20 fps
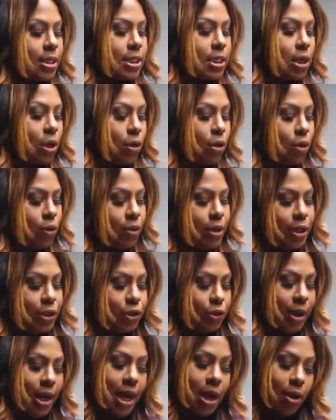So you'll need
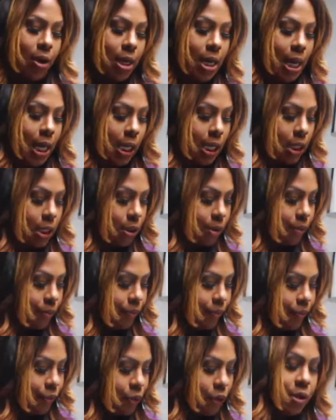your hair color,
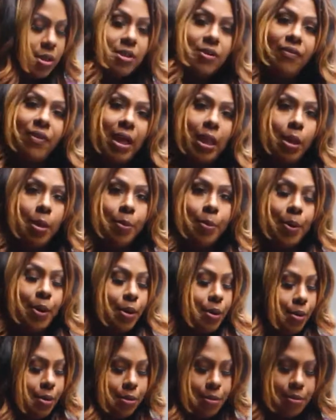your
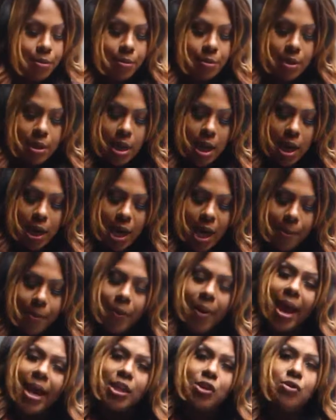developer, a
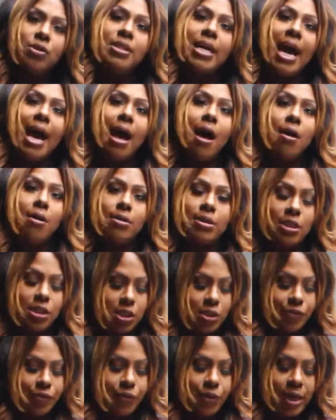couple extra towels
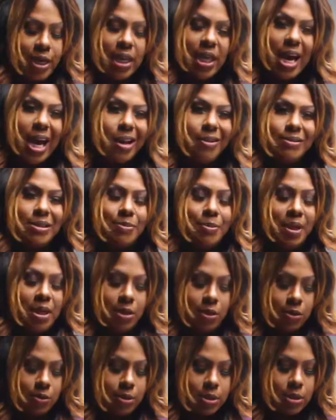just for any kind of
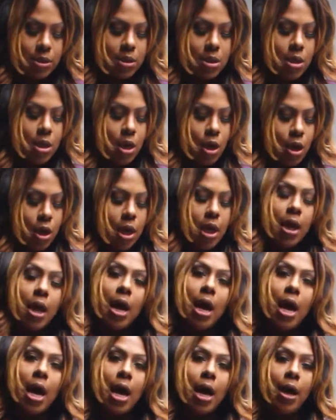spills,
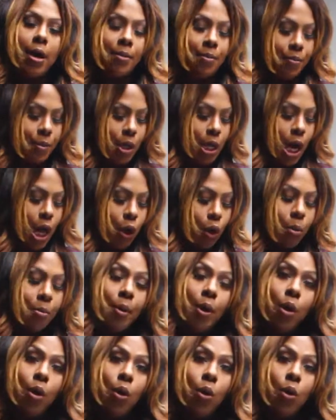color
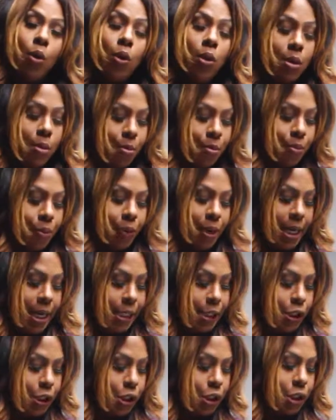bowl,
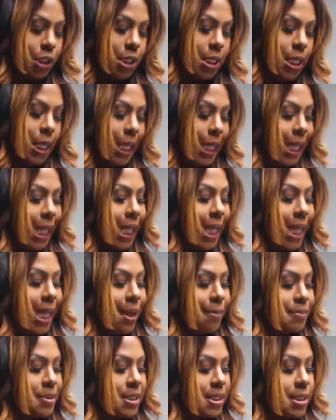brush,
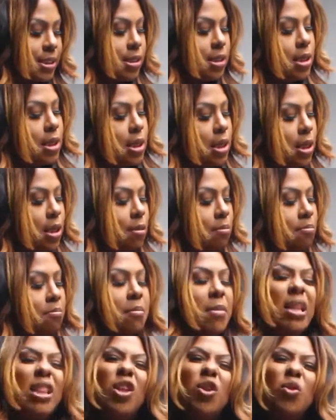clips,
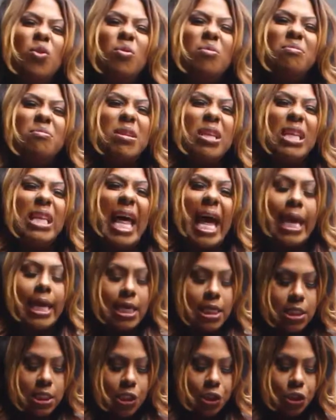a little light
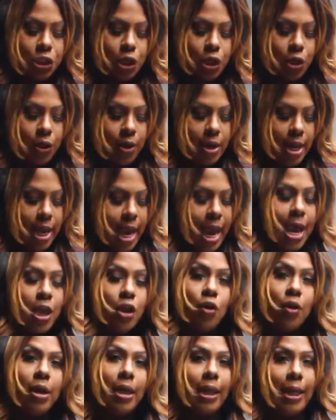conditioner, and
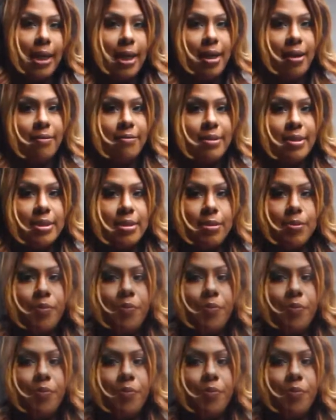your gloves.